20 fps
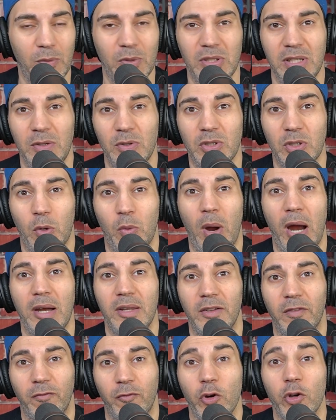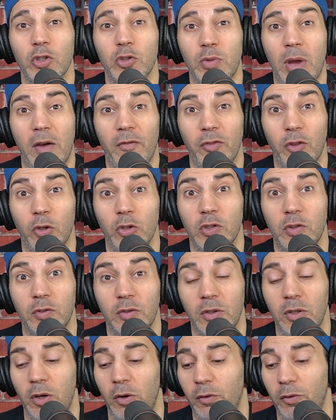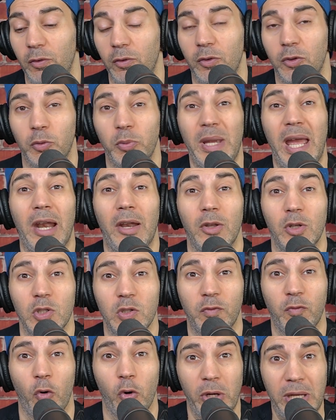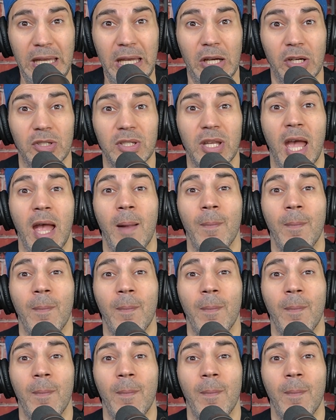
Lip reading: He was acquired in the first round for those, you know, three out of those 4 years.